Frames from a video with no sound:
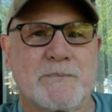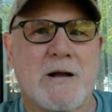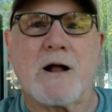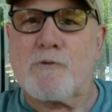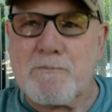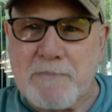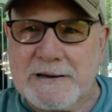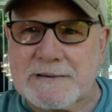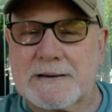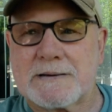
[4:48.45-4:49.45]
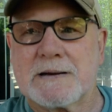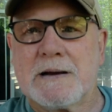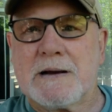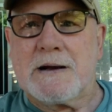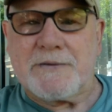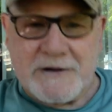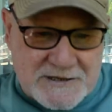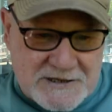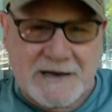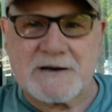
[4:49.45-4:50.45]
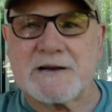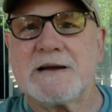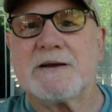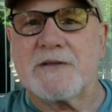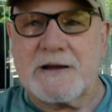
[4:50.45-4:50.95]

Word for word: I'll repeat it the sick leave,